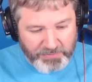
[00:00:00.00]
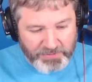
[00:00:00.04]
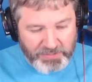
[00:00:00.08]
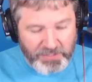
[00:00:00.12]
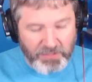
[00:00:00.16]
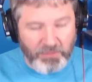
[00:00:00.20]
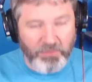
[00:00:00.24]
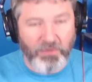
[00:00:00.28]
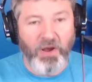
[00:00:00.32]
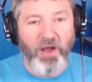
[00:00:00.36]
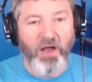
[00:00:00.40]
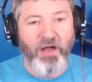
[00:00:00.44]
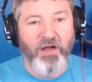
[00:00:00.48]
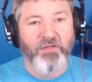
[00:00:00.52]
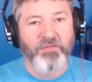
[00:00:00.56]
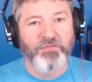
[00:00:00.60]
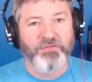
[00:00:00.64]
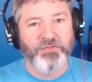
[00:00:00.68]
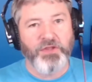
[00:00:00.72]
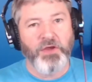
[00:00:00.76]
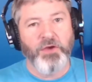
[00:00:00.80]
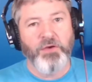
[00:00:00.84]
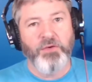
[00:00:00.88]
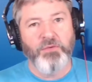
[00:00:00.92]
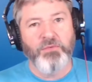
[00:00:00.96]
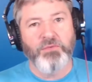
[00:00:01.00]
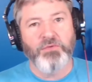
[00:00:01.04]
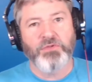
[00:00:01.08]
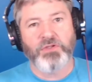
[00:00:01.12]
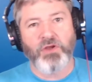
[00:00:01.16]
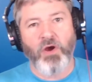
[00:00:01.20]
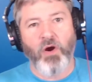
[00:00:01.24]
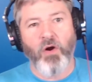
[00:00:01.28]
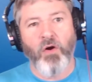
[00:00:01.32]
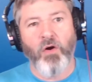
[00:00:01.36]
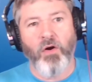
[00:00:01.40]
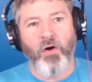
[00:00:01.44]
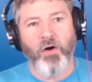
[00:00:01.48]
So those
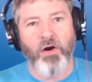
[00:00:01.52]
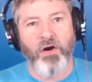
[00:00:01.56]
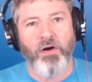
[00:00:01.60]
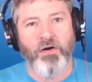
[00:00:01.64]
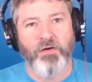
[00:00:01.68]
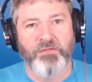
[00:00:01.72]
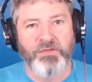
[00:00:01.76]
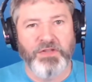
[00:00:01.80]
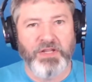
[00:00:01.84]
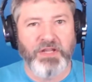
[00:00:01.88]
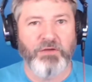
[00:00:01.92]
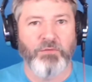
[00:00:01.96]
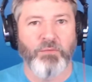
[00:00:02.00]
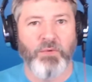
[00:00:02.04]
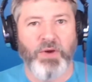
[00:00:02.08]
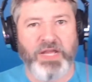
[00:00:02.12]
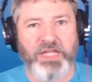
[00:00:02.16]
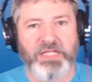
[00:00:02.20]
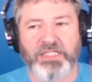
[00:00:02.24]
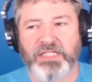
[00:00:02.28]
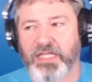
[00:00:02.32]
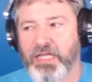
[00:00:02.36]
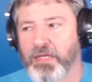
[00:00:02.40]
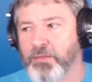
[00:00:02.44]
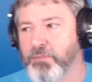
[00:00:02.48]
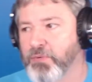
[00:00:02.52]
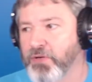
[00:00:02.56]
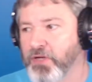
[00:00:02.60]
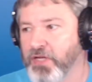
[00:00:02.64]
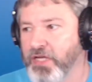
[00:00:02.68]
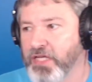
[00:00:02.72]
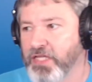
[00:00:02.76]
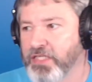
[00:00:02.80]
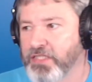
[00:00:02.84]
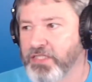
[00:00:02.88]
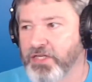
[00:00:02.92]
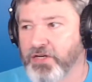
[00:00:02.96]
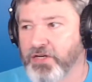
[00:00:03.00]
are neat ways to keep your kids